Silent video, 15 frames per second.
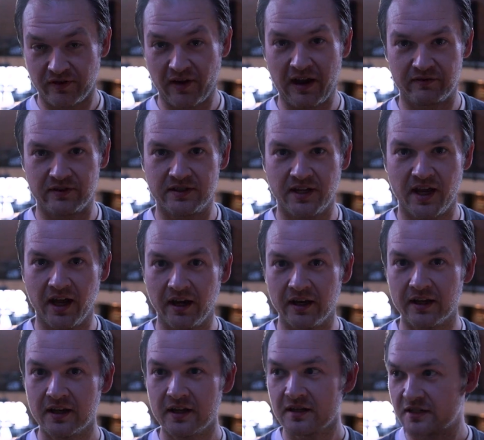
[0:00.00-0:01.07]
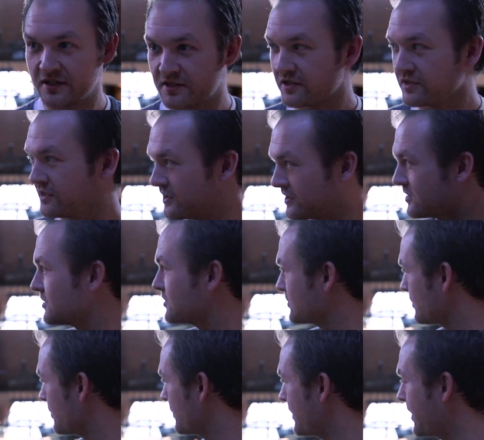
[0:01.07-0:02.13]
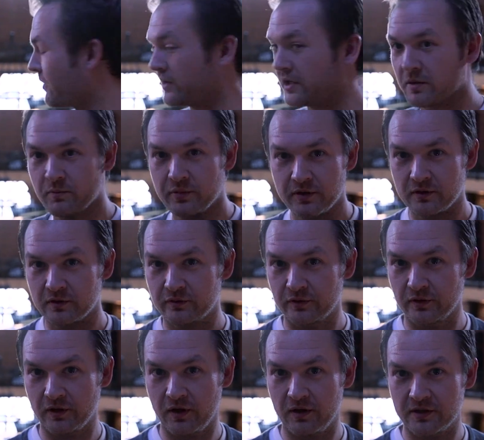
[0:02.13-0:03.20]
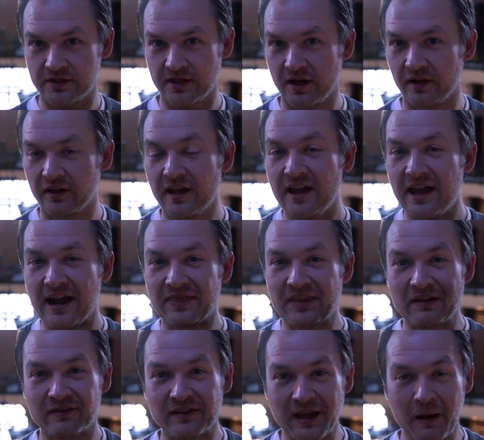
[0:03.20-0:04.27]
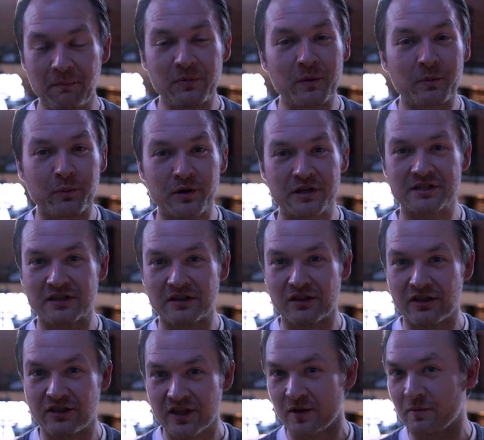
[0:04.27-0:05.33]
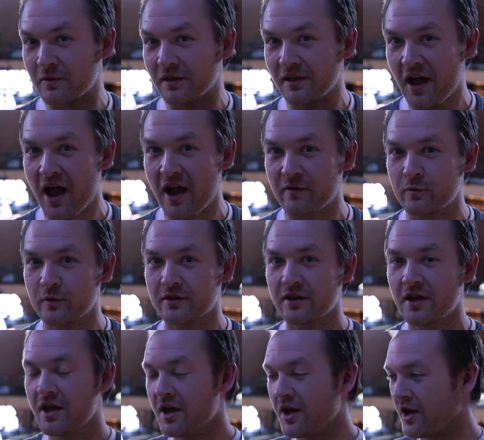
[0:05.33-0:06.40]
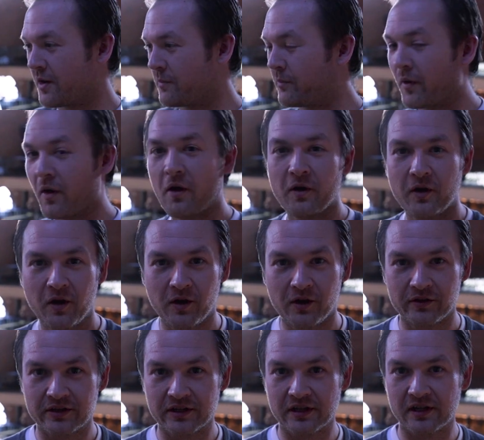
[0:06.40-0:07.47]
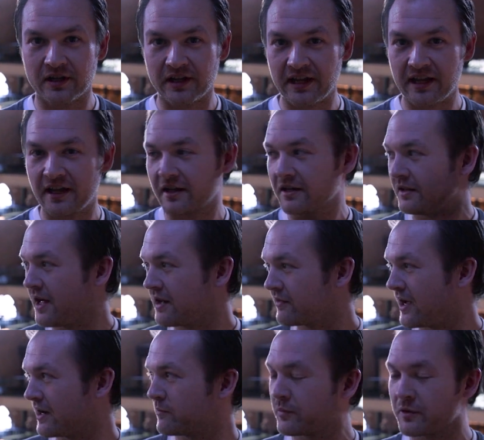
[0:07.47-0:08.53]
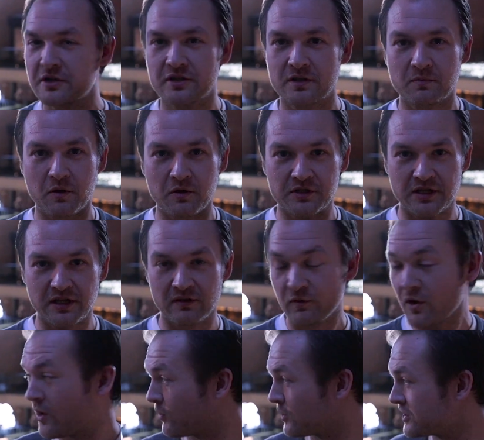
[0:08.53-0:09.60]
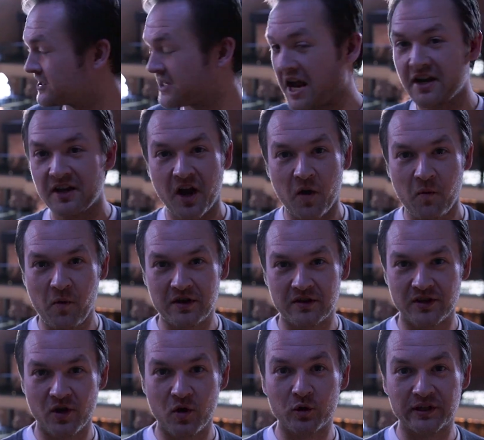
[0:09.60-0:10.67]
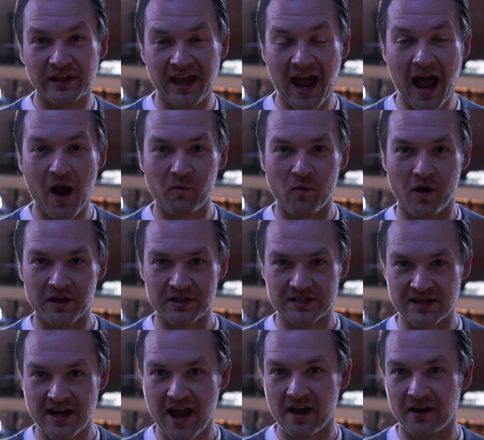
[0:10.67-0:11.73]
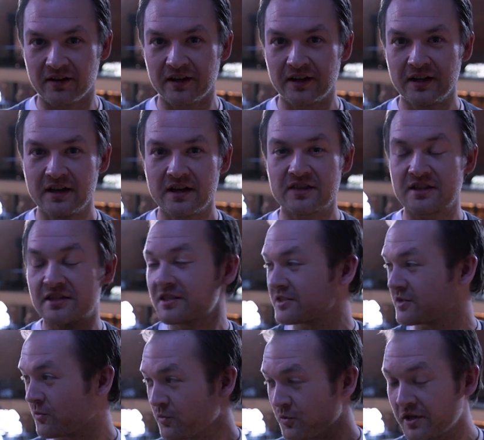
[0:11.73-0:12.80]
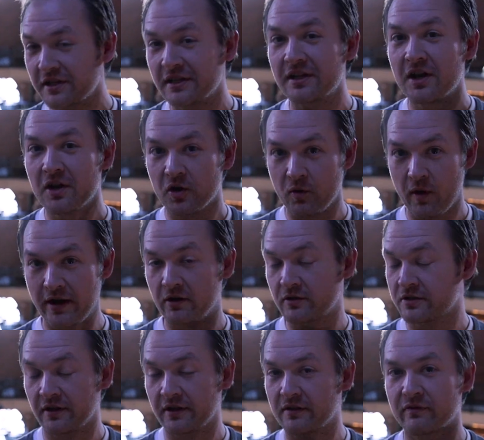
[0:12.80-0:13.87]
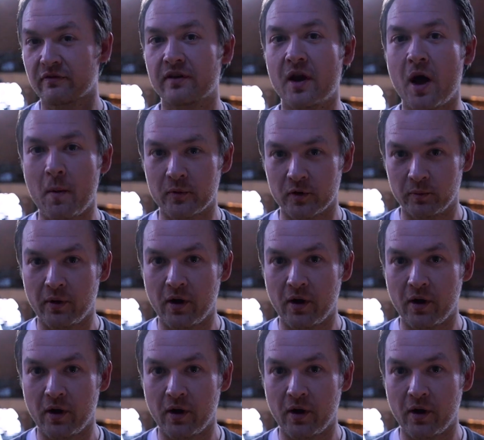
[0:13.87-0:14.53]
5 to 10. This is an extraordinarily beautiful hotel, and they've kept the prison theme alive with a bar called the Clink and a lot of kind of prison motif. We're standing on one of the old catwalks now. This is a really great hotel and a phenomenal